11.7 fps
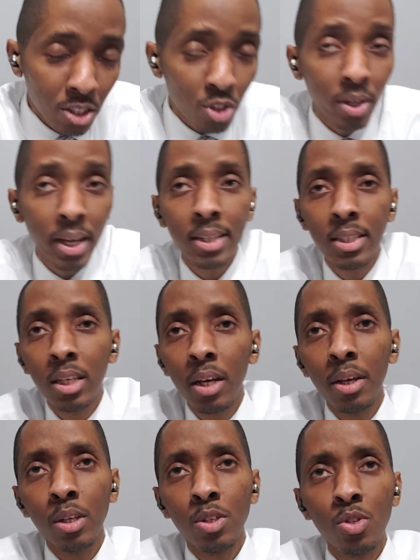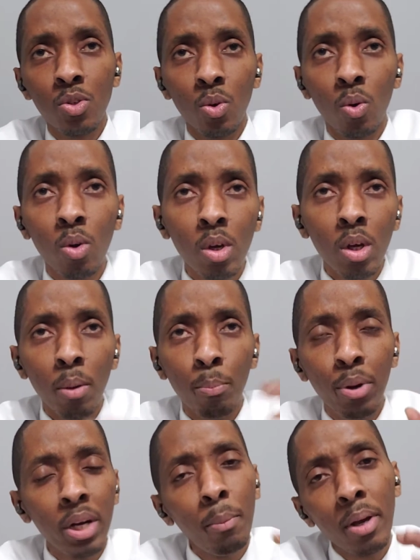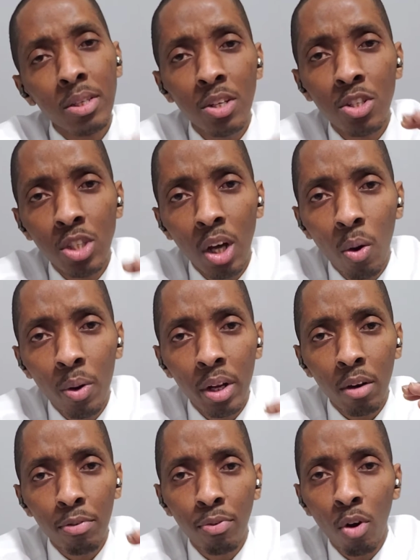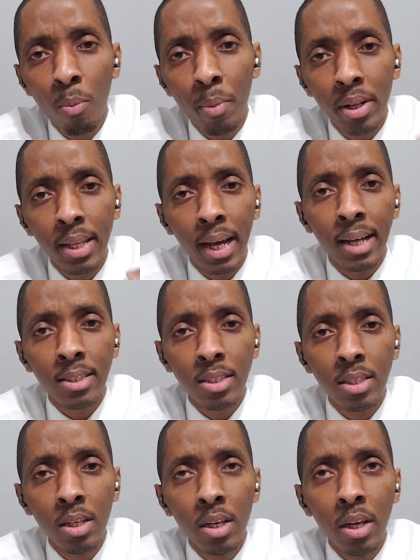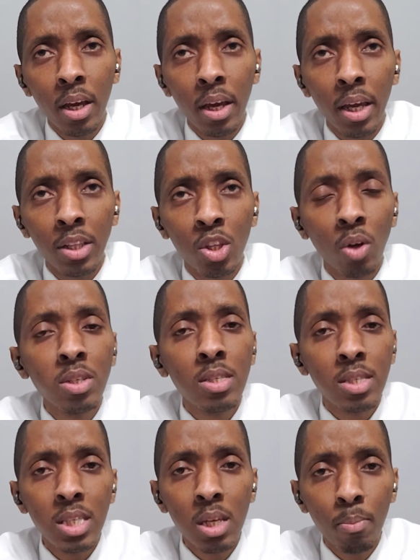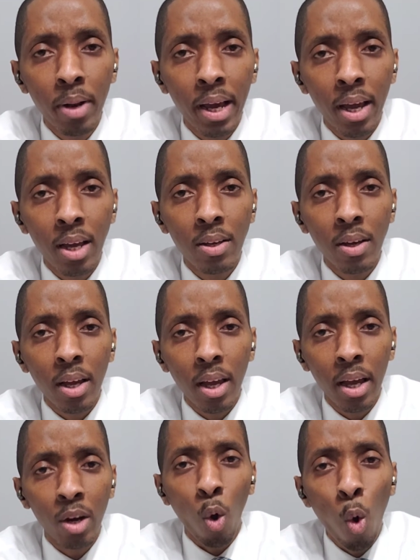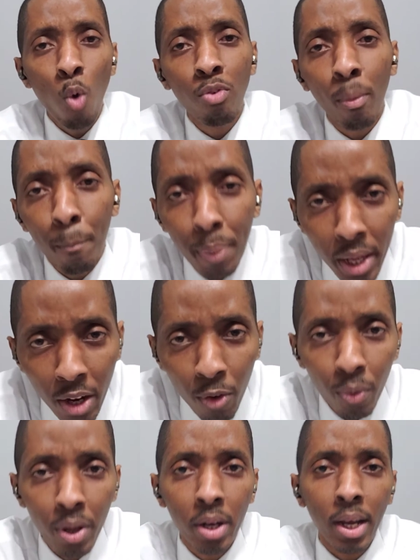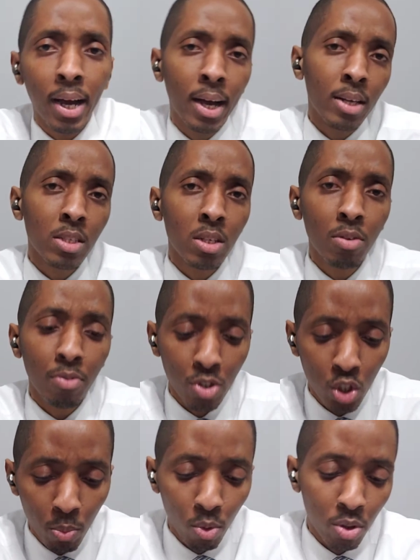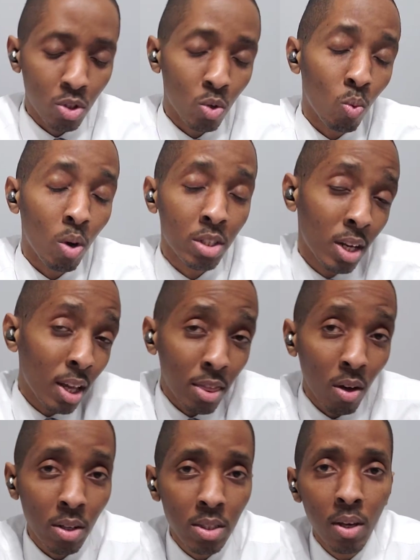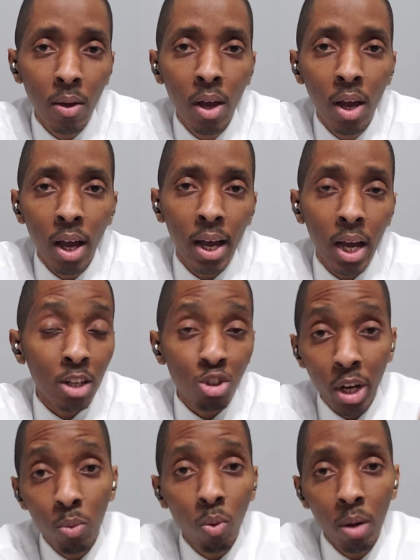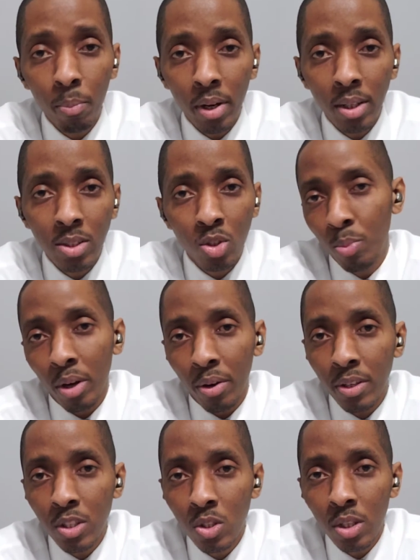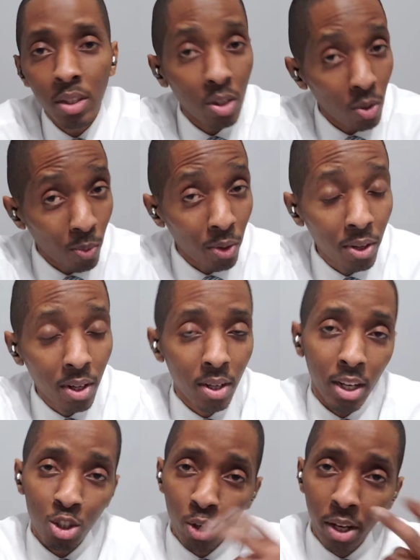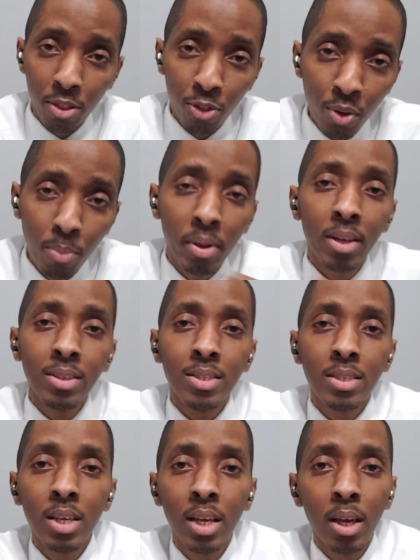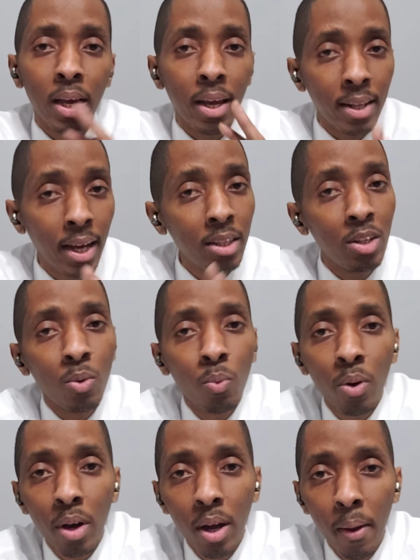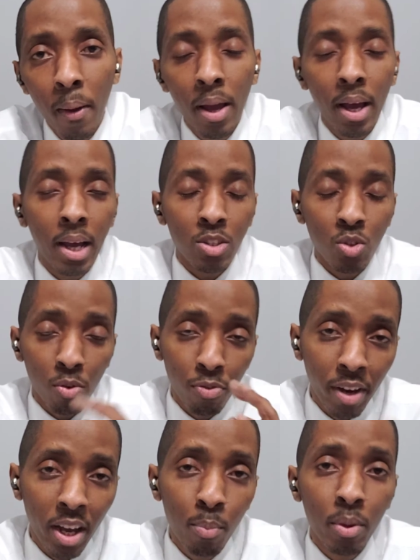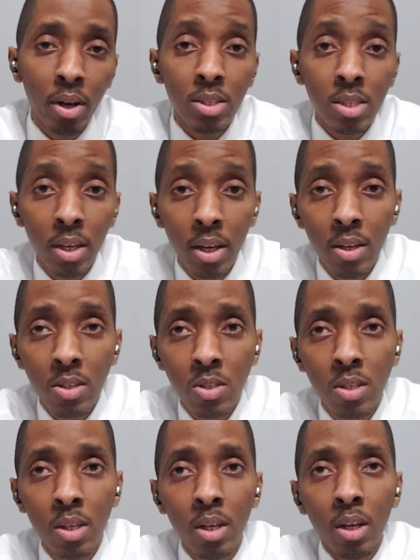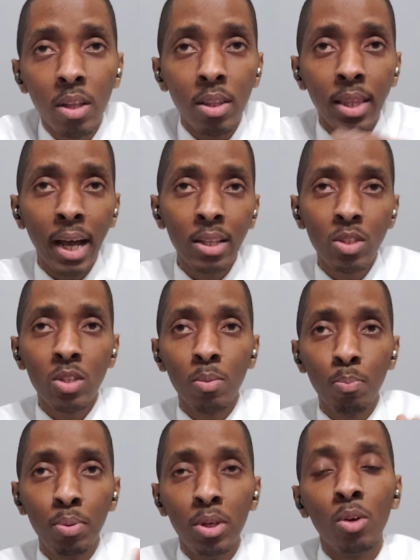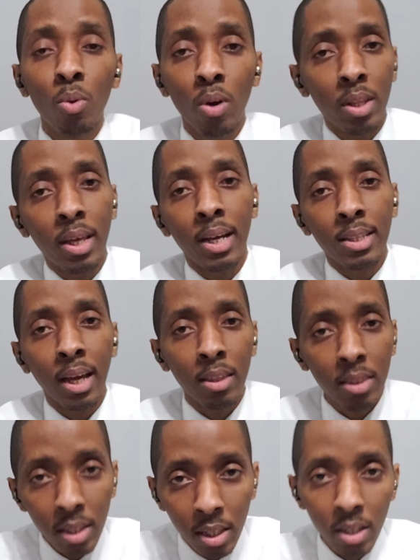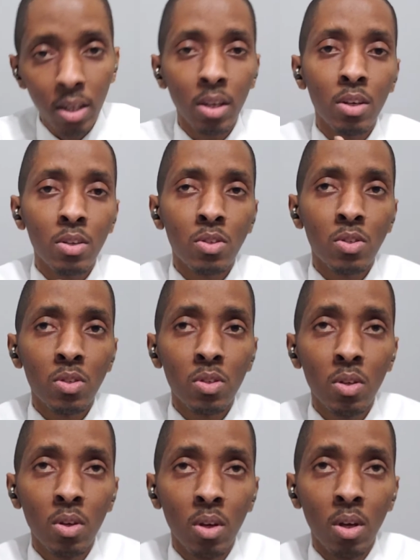so the idea is to bring the message down in a format that it doesn't seem like an overbearing ask for someone to watch and i thought uh, i tried one minute to be honest it didn't work i tried three minutes and that didn't work and so five minutes is that period that I think is,